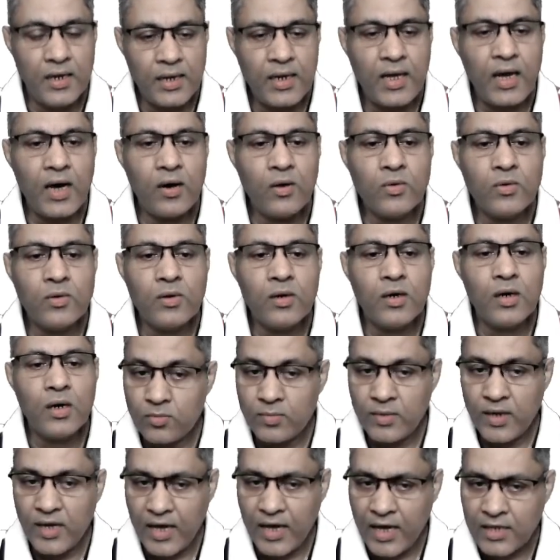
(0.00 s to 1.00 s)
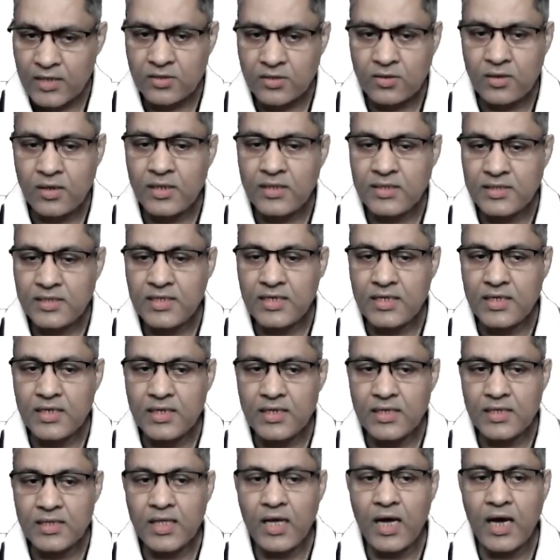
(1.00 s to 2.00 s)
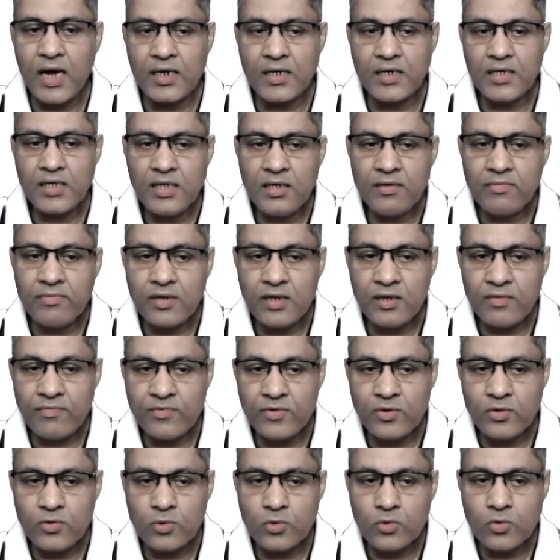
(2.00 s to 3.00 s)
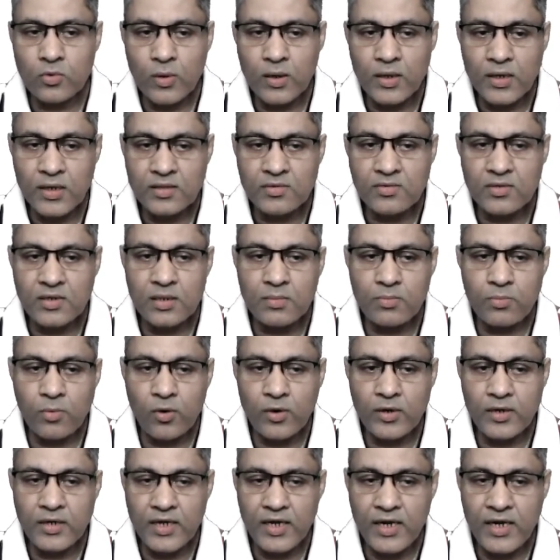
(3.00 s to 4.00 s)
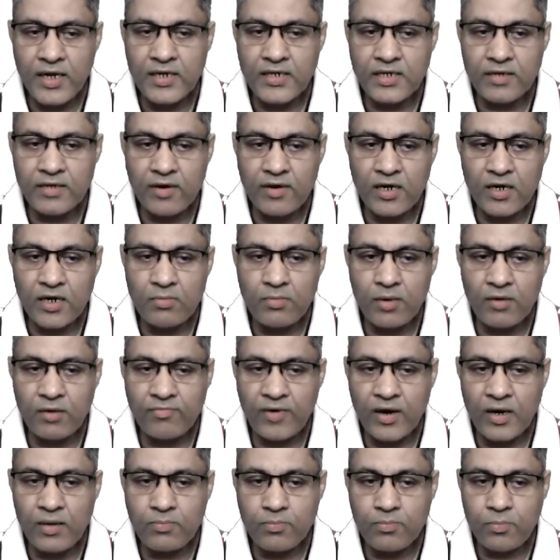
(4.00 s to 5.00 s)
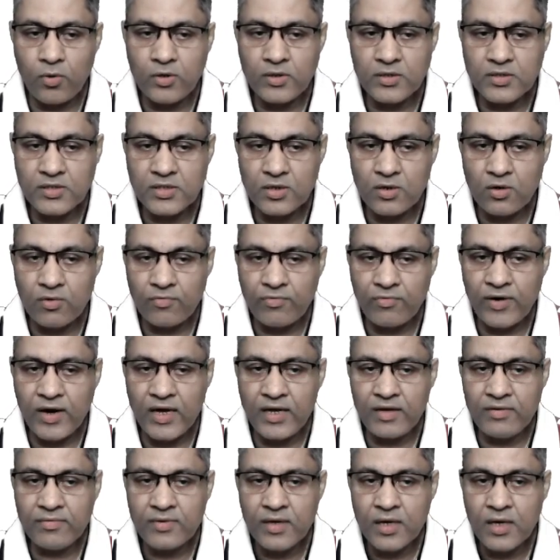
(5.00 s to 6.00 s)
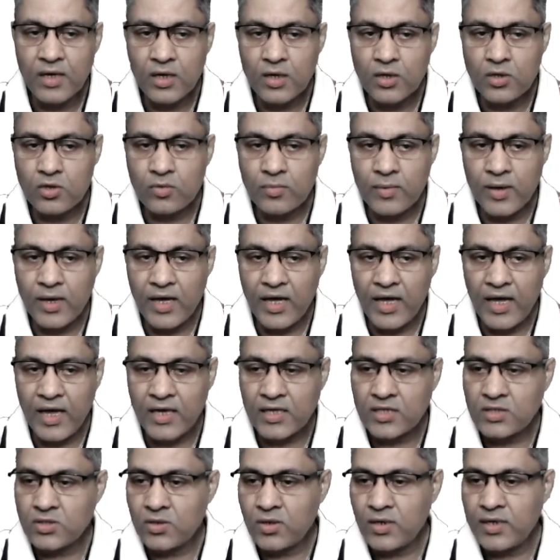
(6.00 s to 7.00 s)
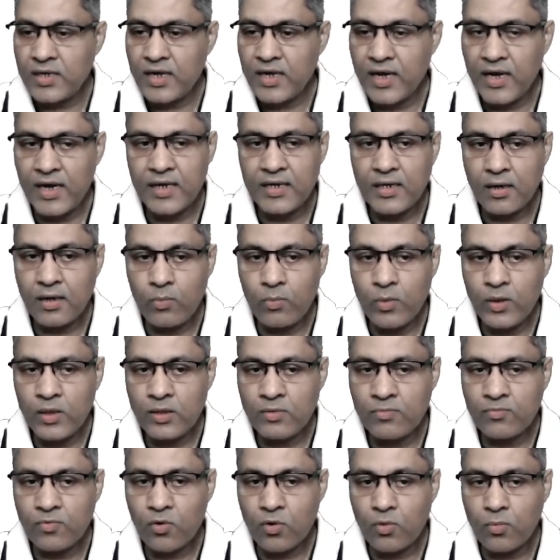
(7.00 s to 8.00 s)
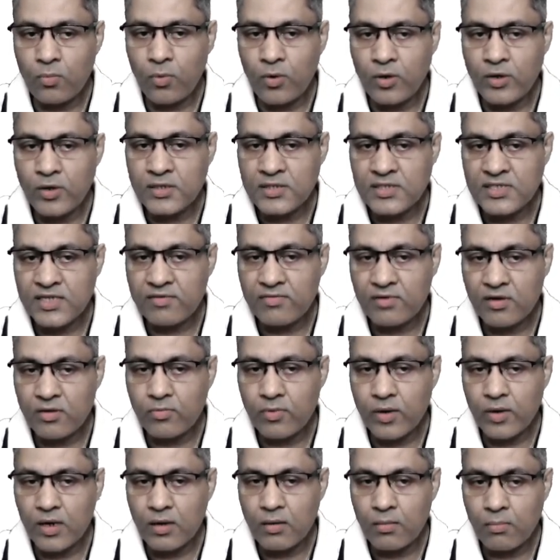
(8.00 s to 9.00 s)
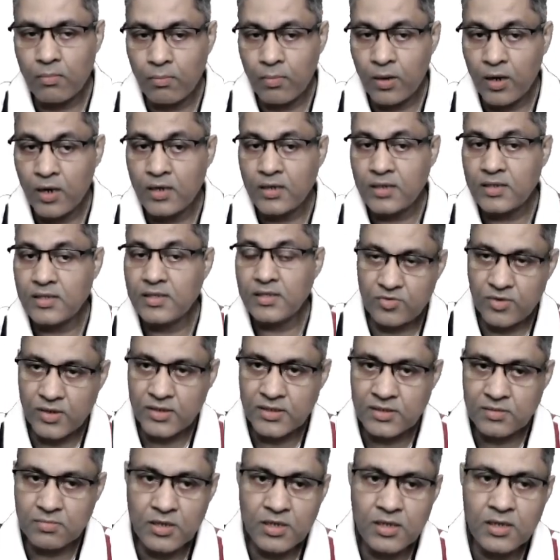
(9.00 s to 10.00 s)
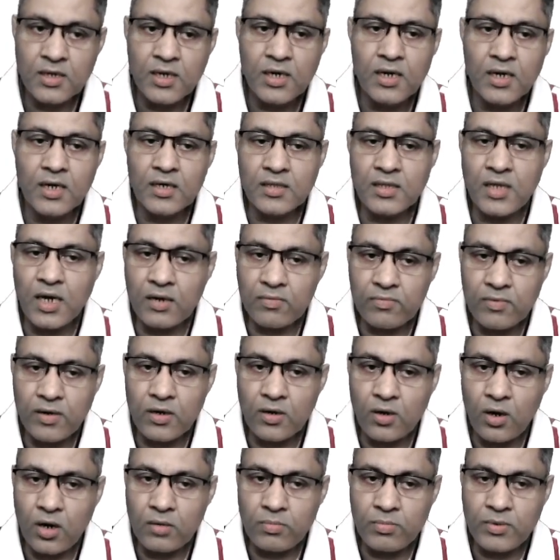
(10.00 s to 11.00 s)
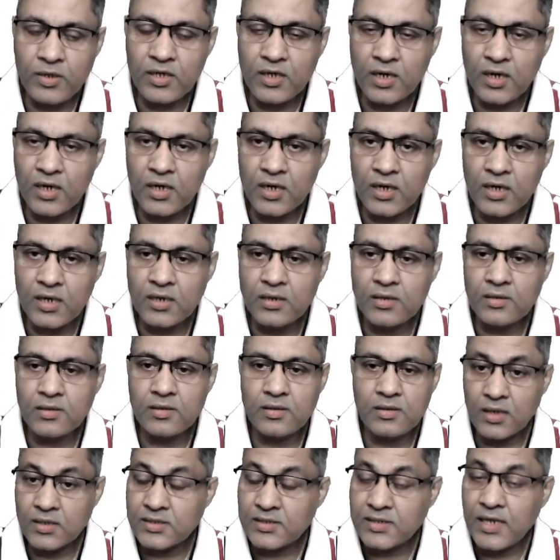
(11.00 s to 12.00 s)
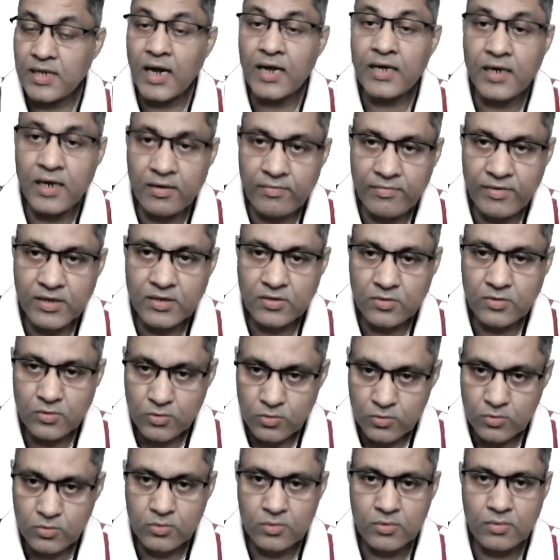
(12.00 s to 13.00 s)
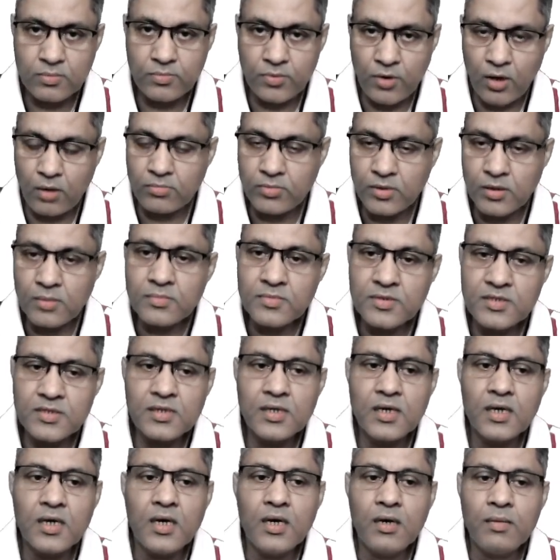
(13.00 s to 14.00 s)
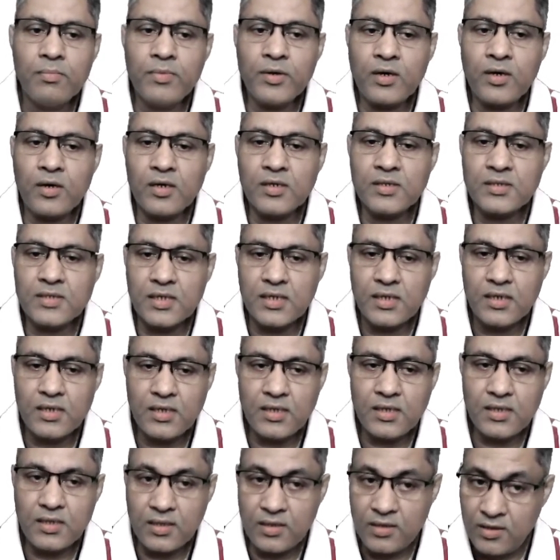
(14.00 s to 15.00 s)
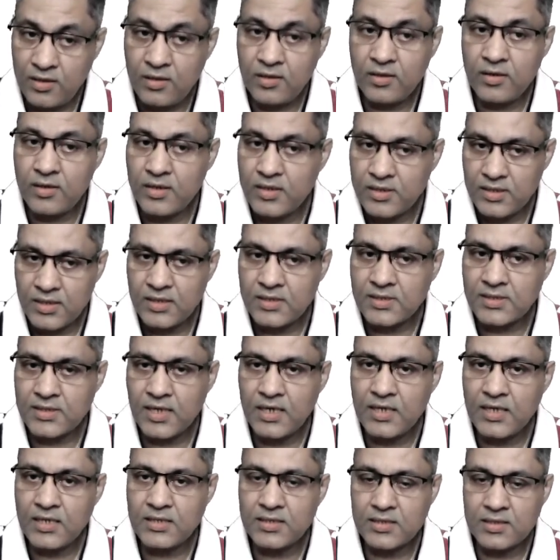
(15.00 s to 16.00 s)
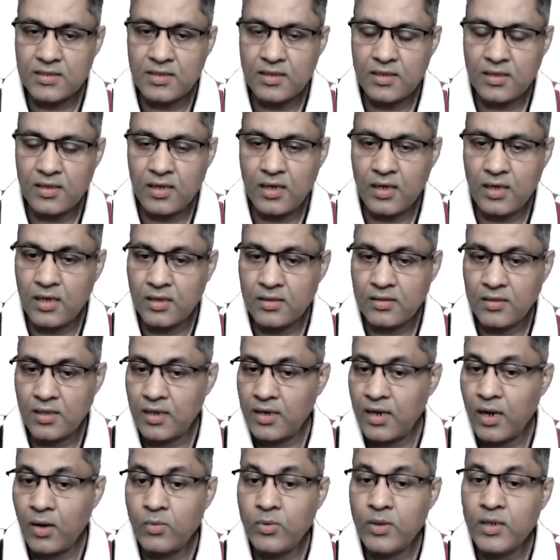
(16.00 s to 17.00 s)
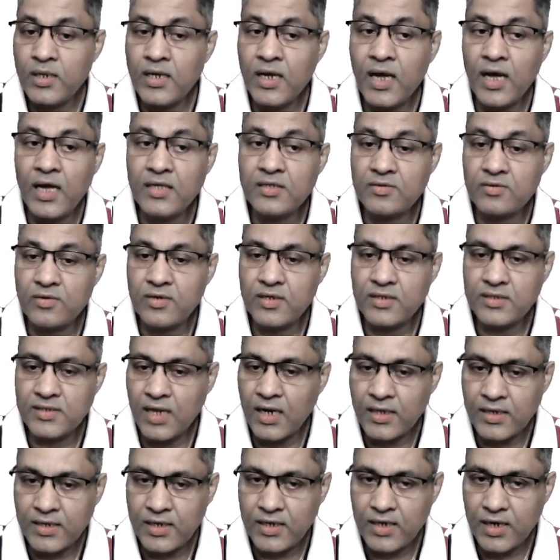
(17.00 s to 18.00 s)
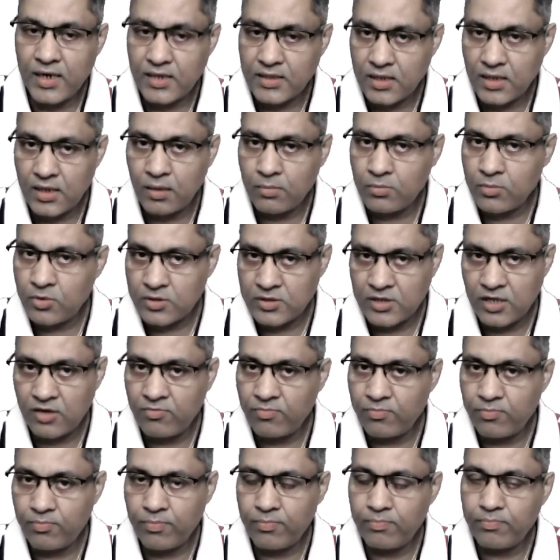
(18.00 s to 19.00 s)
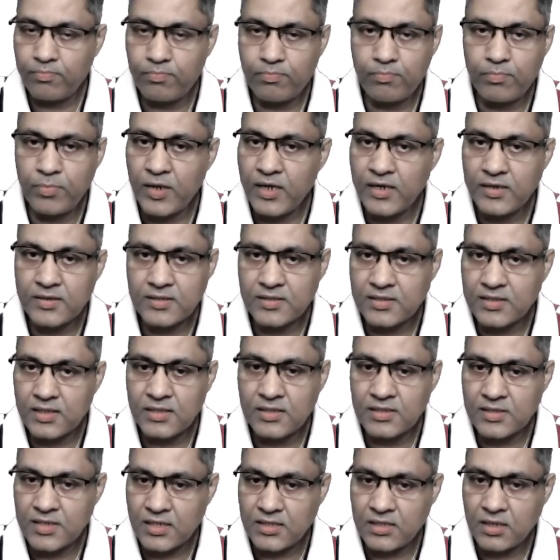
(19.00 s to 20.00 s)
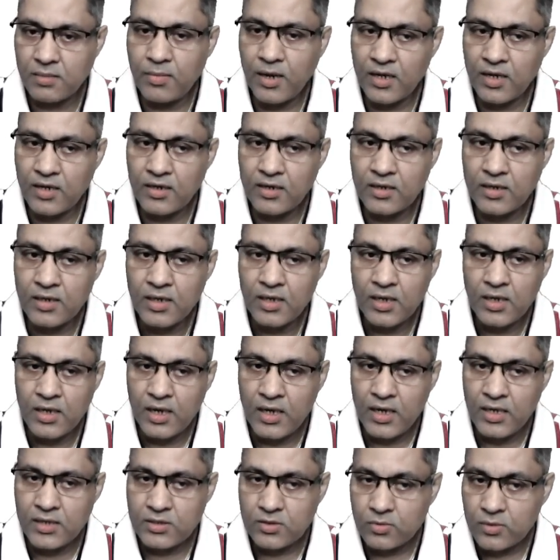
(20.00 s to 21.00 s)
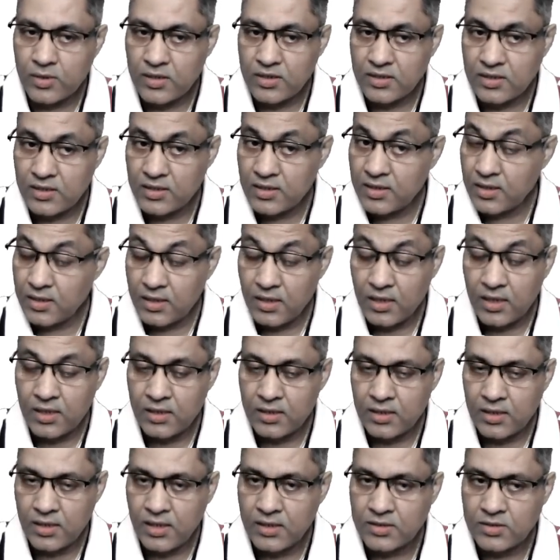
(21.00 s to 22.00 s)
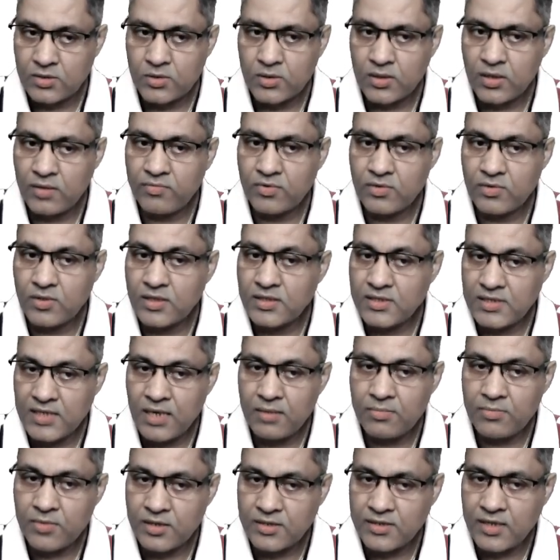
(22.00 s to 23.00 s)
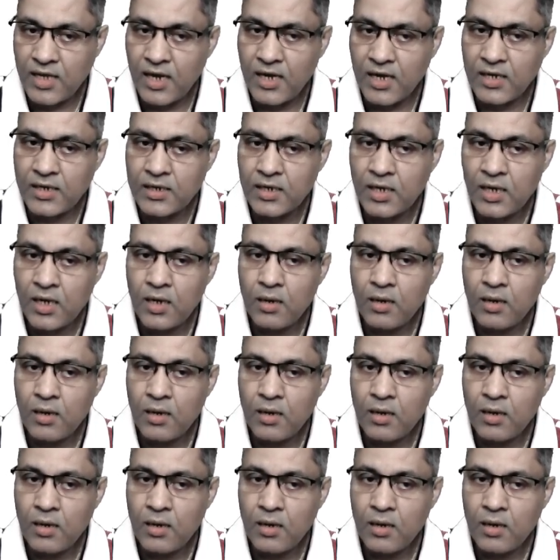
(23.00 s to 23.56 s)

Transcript: Now you may actually see that even if you do 23.8 divided by 5.05, you may actually end up with 4.71. But trust me, that will not be a standard way to do problems, because here in this case the rounding has resulted and the numbers have played in such a manner as to give you the same result,